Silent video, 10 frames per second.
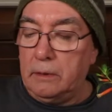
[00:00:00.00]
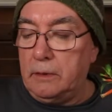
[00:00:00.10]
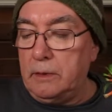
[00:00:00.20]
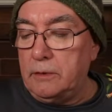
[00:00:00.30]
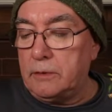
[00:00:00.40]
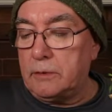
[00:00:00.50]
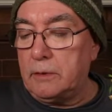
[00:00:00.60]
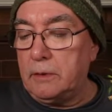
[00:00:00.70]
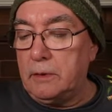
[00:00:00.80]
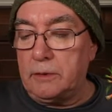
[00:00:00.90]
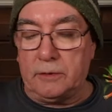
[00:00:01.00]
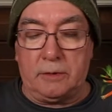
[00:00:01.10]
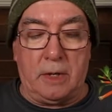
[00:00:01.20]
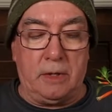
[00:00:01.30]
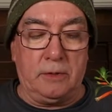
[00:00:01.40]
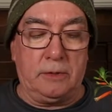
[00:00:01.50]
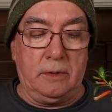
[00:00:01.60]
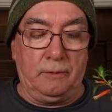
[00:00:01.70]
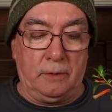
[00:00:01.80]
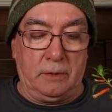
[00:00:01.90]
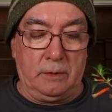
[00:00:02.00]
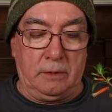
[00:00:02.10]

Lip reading: This set is different.